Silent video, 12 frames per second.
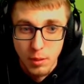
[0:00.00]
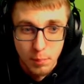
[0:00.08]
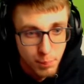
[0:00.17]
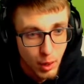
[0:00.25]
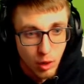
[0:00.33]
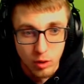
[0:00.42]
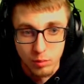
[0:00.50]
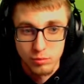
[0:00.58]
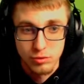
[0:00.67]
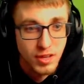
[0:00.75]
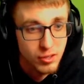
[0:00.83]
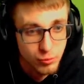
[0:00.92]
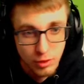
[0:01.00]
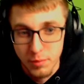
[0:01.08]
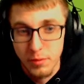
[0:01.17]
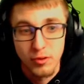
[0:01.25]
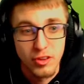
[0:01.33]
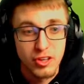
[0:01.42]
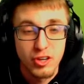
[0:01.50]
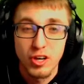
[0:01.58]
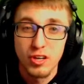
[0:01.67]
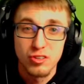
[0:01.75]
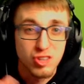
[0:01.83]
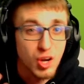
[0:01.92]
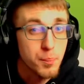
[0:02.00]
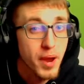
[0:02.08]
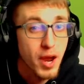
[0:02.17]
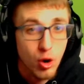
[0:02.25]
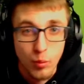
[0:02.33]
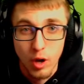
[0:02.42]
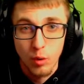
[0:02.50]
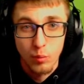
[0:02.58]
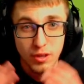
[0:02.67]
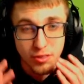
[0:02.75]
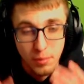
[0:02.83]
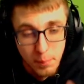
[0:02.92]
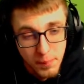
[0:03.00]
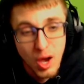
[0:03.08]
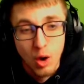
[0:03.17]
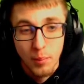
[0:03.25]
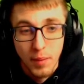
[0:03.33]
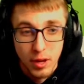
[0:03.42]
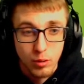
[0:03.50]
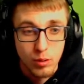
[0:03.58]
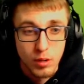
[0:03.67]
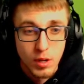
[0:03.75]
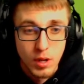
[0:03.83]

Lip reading: Boom. So that's going to be really good. It's going to pair well with Melmetal.